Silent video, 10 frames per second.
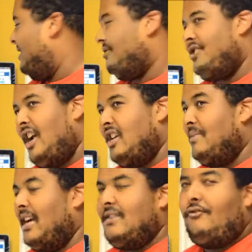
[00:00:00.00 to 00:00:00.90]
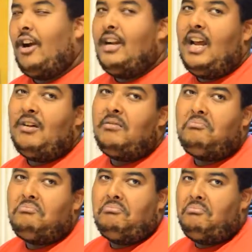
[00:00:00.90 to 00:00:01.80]
will change. But as of right now,
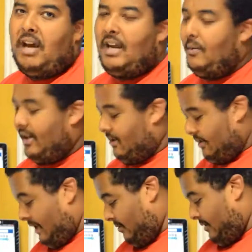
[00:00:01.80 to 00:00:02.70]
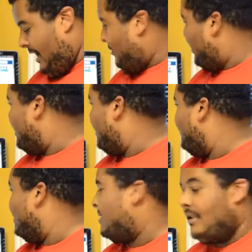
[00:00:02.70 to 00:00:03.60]
I ain't with it. I don't condone this.